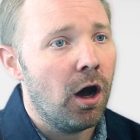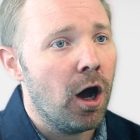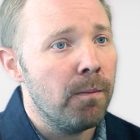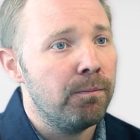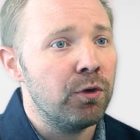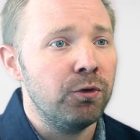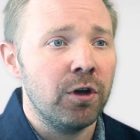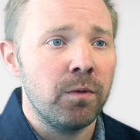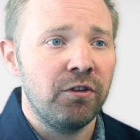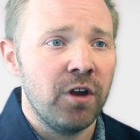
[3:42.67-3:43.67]
But
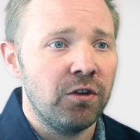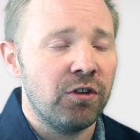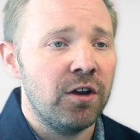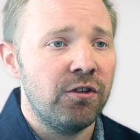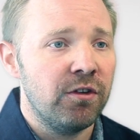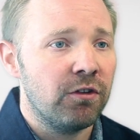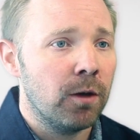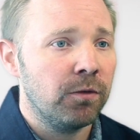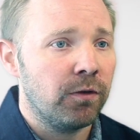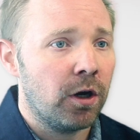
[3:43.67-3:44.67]
also we're seeing changes in
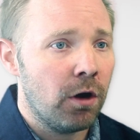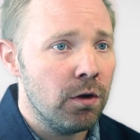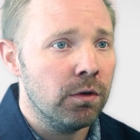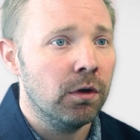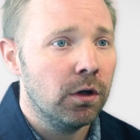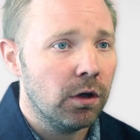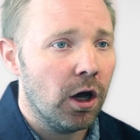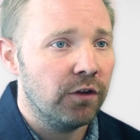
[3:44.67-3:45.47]
terms of our own